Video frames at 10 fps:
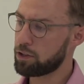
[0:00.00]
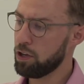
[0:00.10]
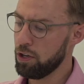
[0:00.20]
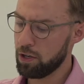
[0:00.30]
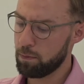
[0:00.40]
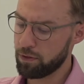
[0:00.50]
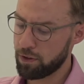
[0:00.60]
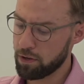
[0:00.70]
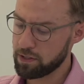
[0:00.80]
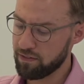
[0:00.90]
curb
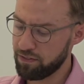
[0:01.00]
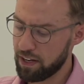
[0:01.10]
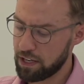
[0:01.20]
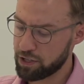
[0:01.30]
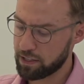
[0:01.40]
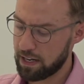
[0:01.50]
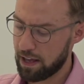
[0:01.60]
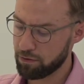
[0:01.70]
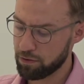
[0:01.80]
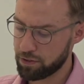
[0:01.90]
those inflation
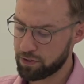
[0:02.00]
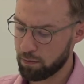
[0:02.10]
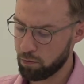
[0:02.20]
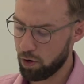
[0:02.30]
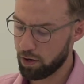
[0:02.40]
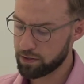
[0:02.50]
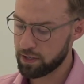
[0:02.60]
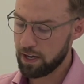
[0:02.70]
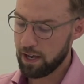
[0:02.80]
levels somewhat.